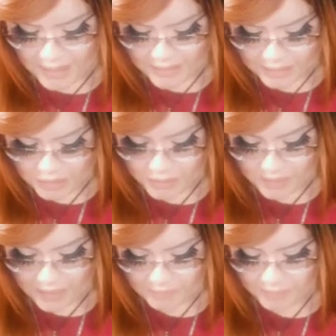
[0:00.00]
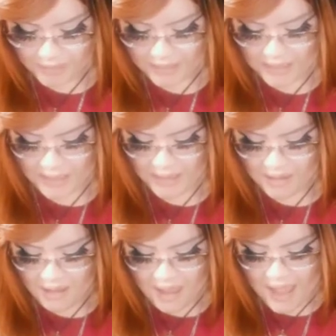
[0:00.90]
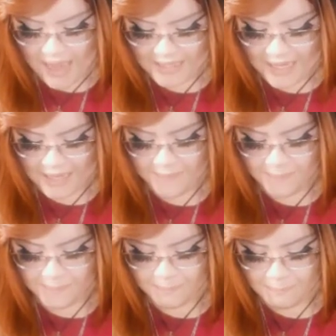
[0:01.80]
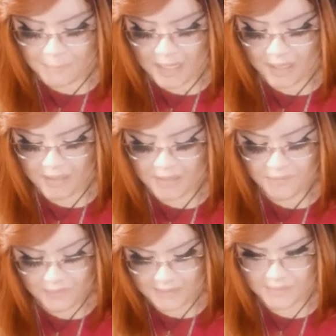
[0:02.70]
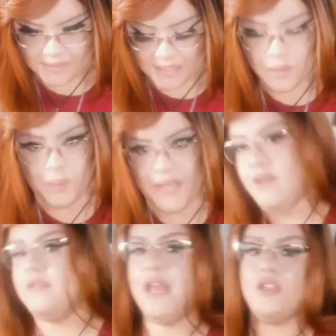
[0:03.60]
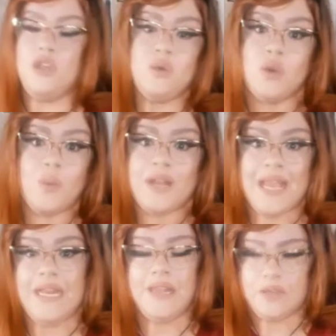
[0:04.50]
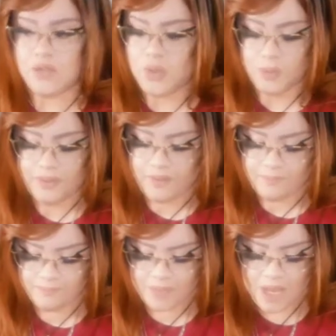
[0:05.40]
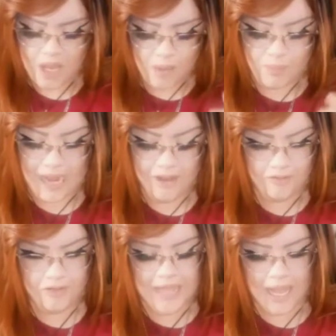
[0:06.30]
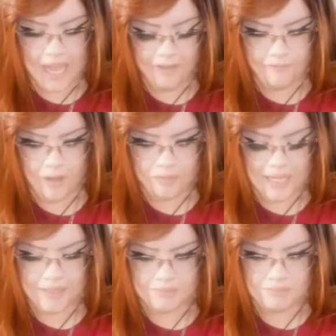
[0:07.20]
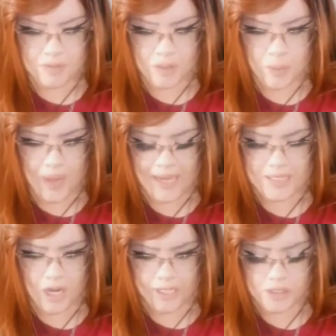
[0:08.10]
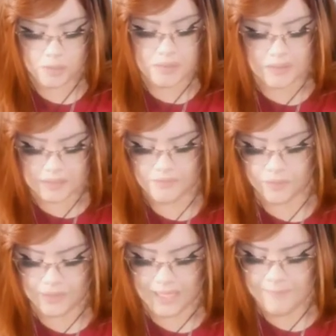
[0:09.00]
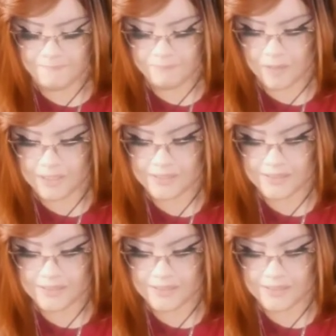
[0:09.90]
and the two of cups right here, again, they're convinced in a way that you don't want anything to do with them, but I found that quite hard to believe, okay, because they're